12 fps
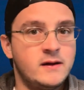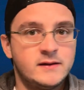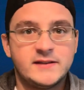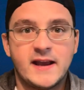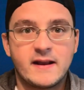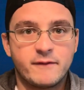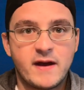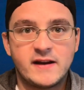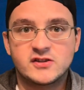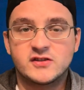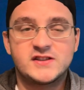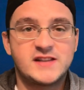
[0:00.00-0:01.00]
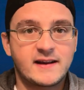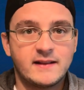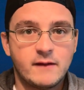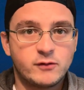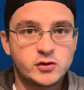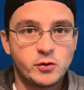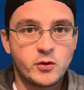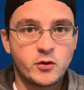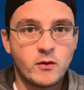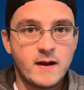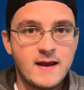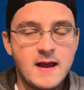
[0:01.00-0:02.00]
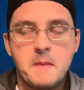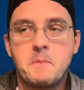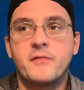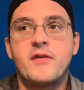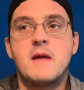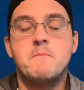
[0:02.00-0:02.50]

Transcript: take advantage of the second level to a degree, but they